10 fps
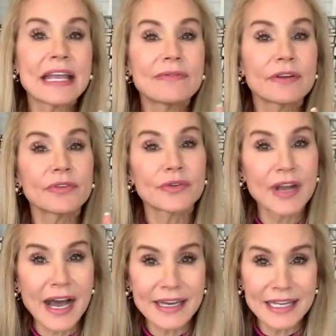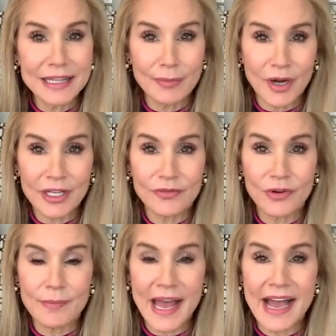even if you're not in the market for
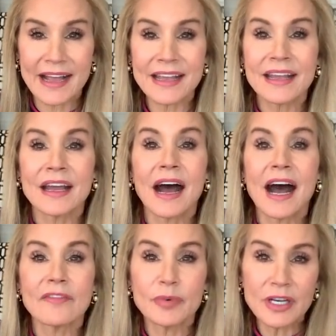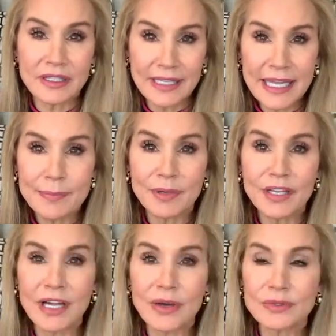a bag, I put a link
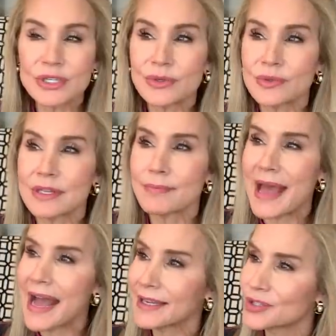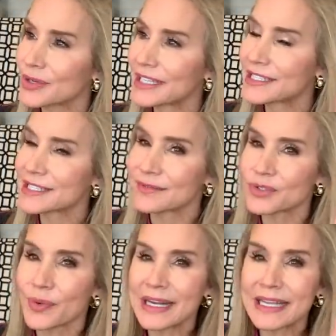below to the bag trends of
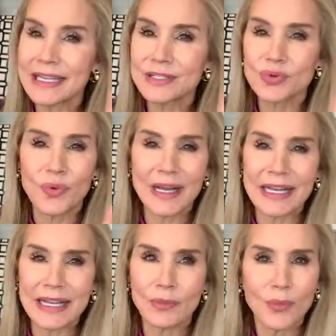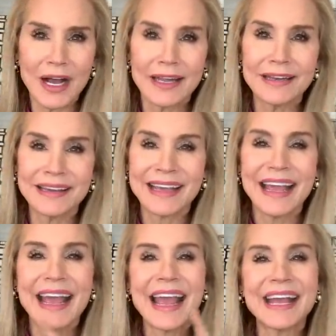twenty twenty-one,
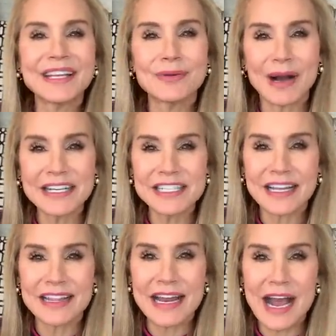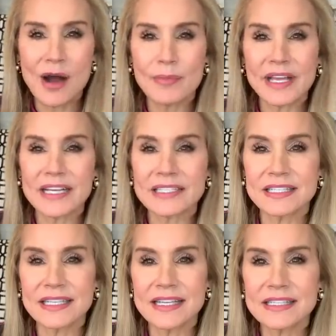and you might check that out because
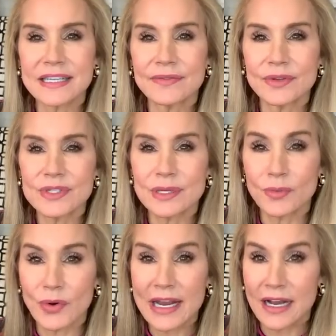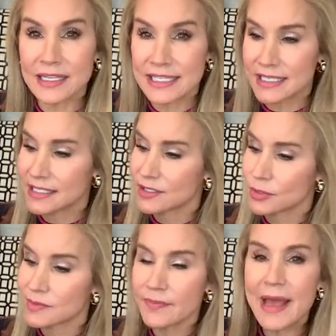it does give you some great ideas in
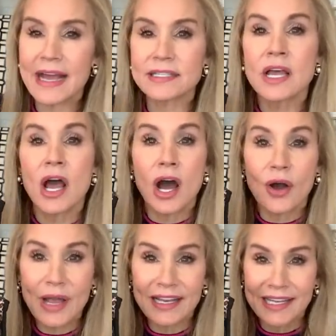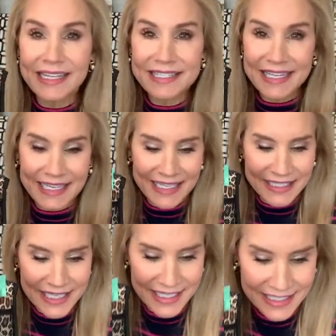terms of bags. Okay, let's get
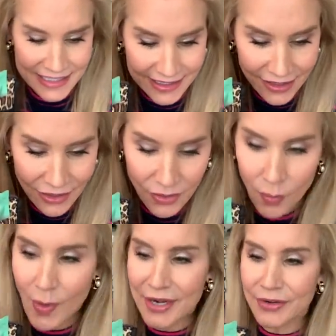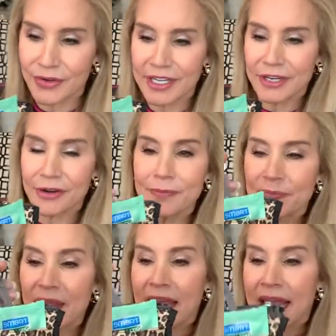into this little wonder here.
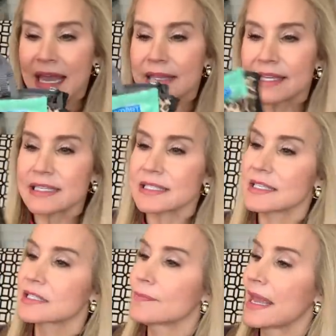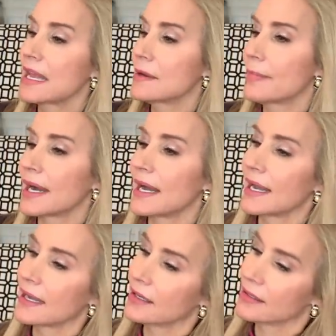And this is made
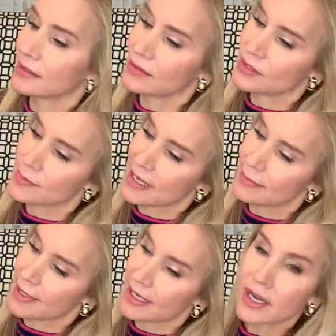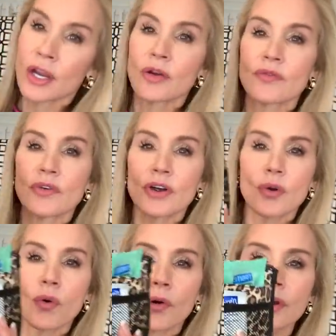by, who is it made by?
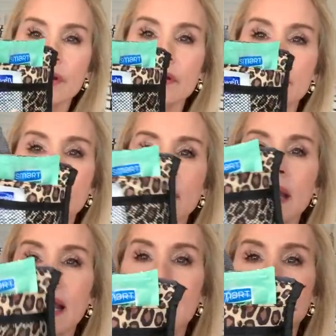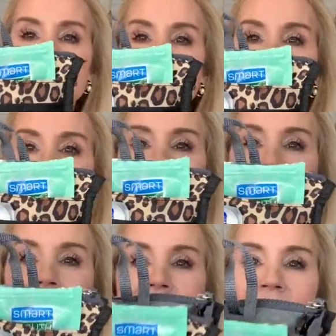Vercord. And it's a
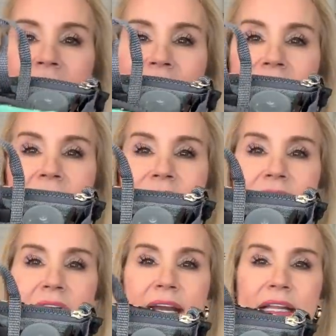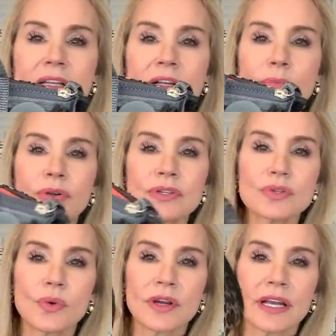little tiny, tiny little purse
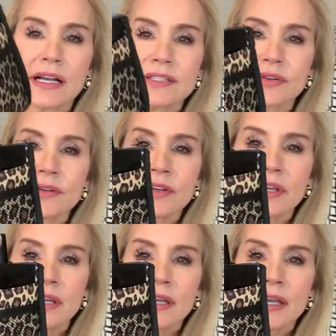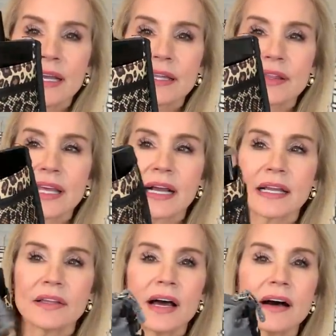organizer. And the thing I
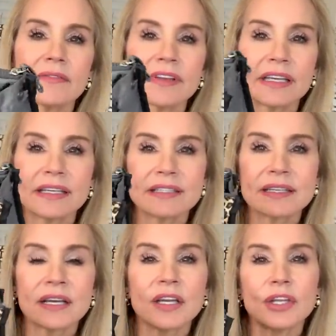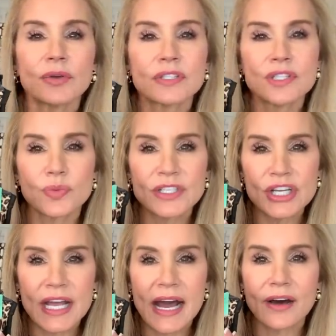love is you can switch
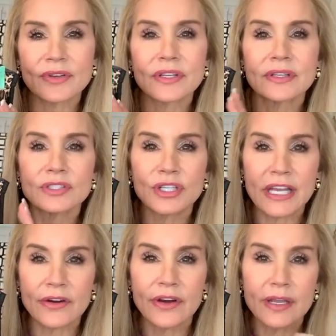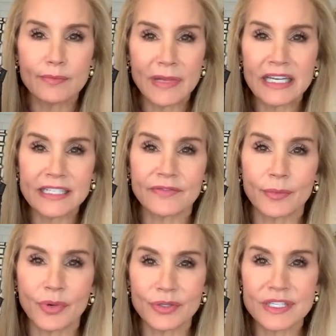it out to carry many
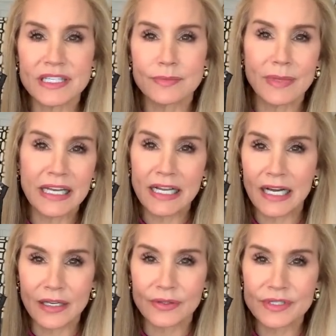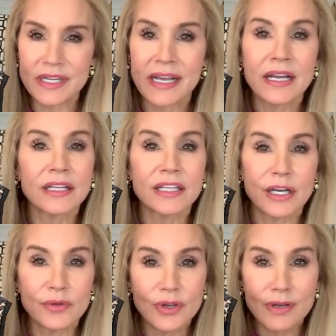different purses, many colors. You
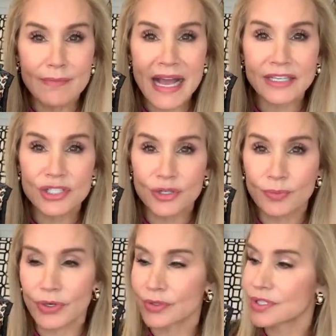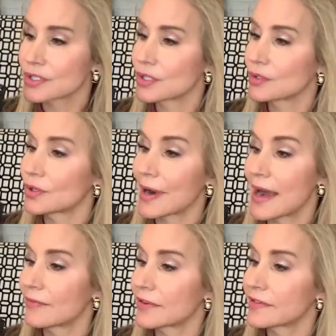know, you can match your purse to your
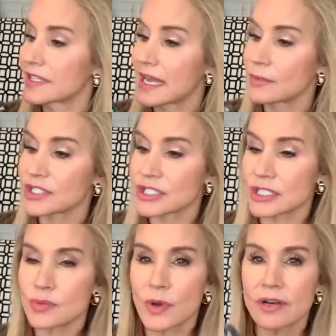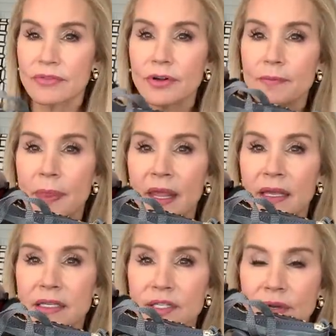outfit of the day, which is just wonderful.
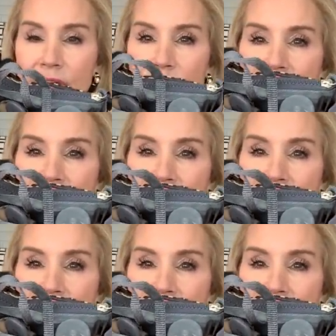So here we